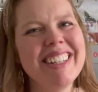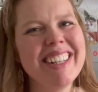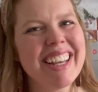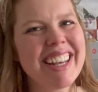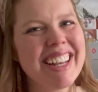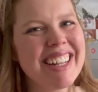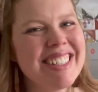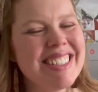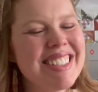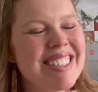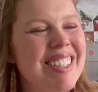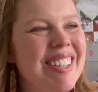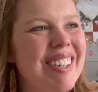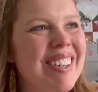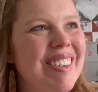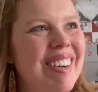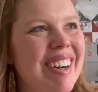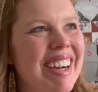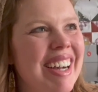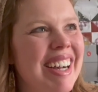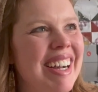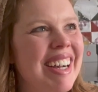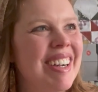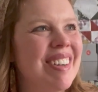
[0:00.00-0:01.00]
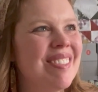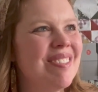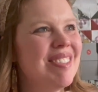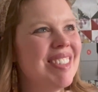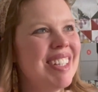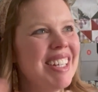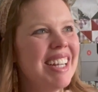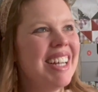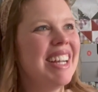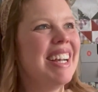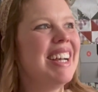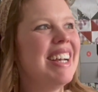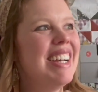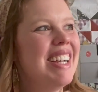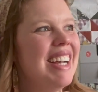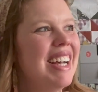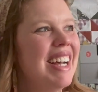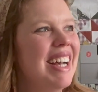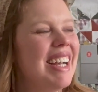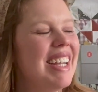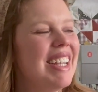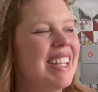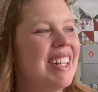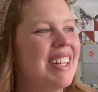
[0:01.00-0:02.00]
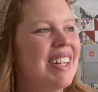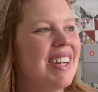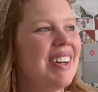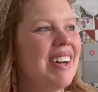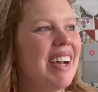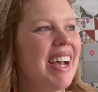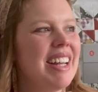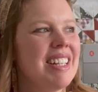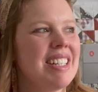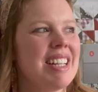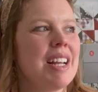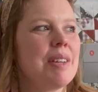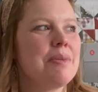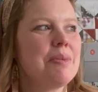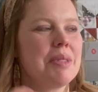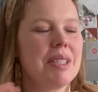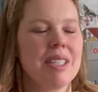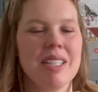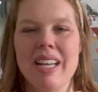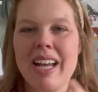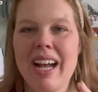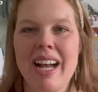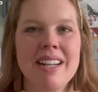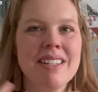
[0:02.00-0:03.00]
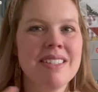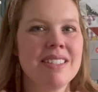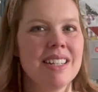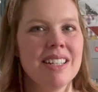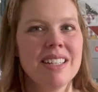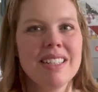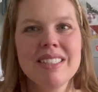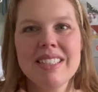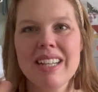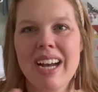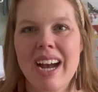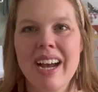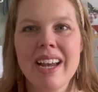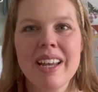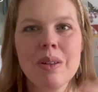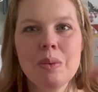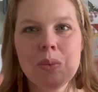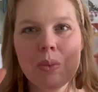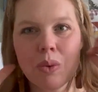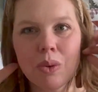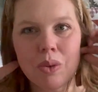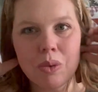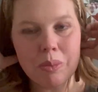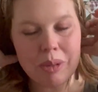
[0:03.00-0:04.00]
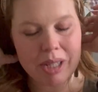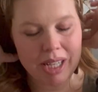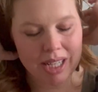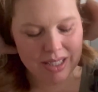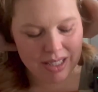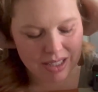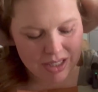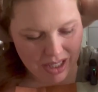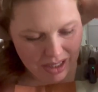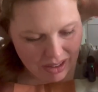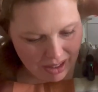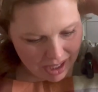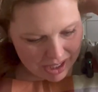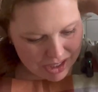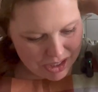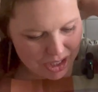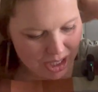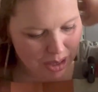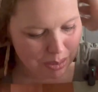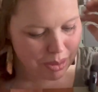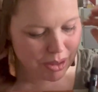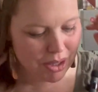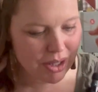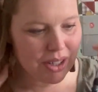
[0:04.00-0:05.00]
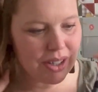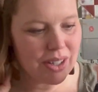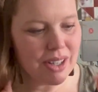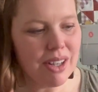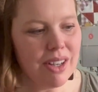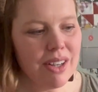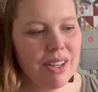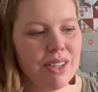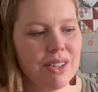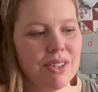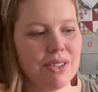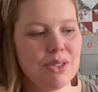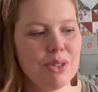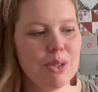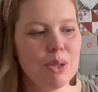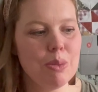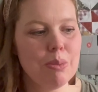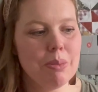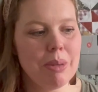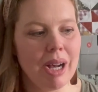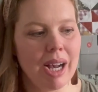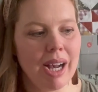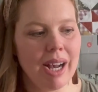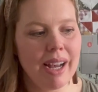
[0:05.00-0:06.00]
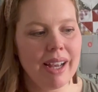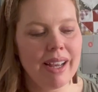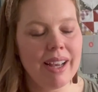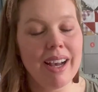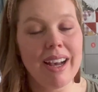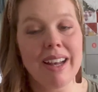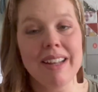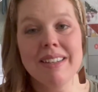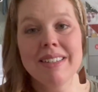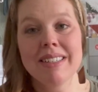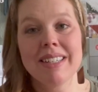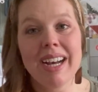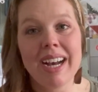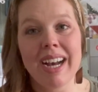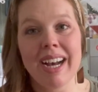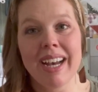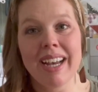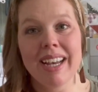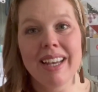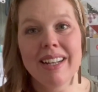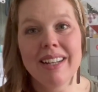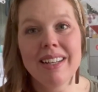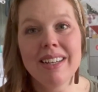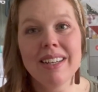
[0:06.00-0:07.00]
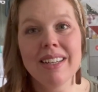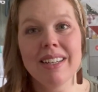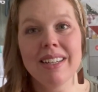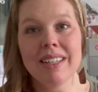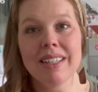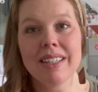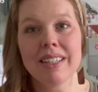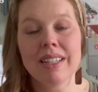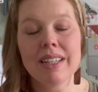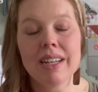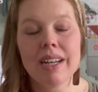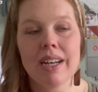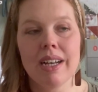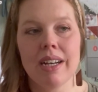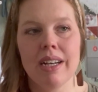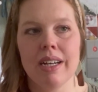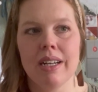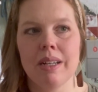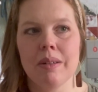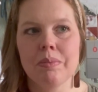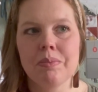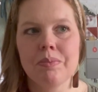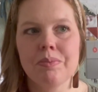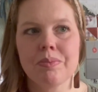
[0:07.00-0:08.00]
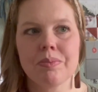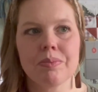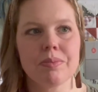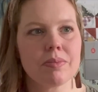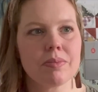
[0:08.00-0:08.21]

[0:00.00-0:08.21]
And so, as I've gotten to dyeing wool because it's a lot cheaper to buy undyed, um,